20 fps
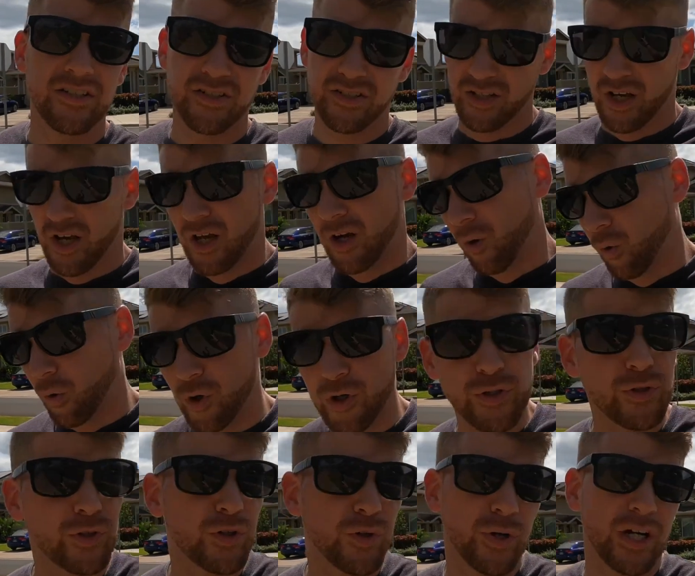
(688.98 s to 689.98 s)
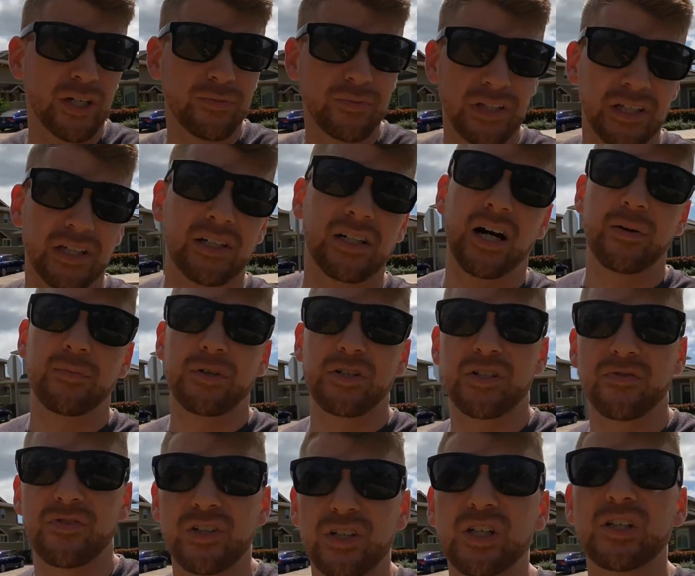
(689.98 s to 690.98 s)
this, or you can correct me in the comments
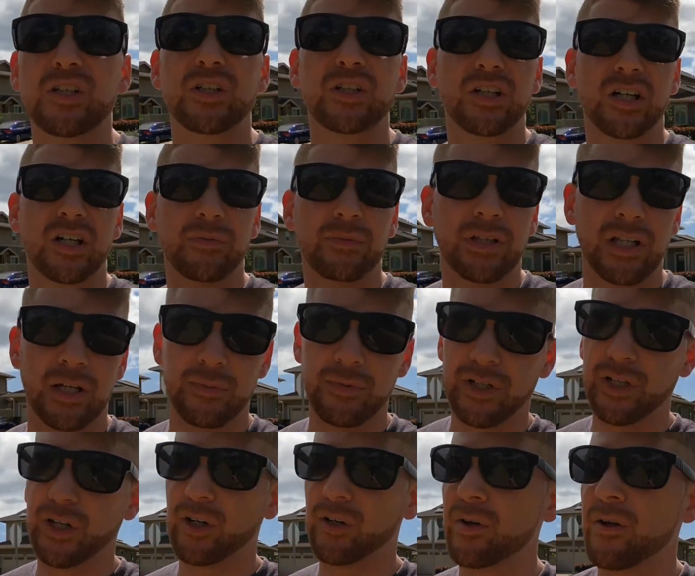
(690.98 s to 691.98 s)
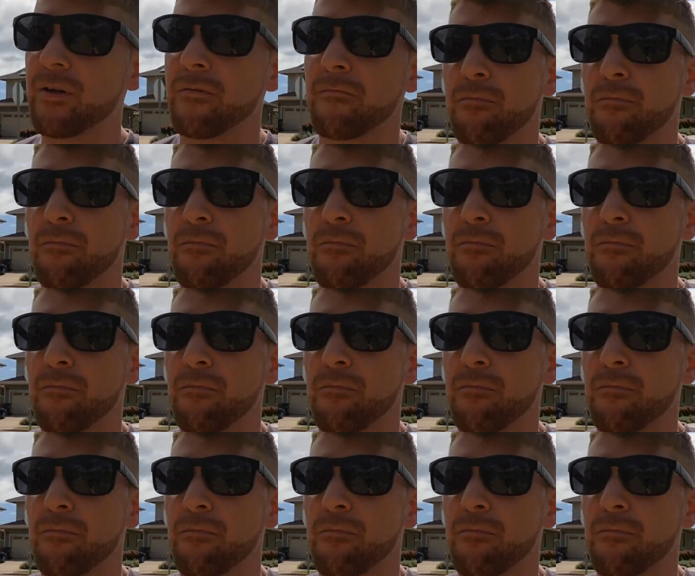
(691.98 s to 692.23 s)
if you go look it up and let me know.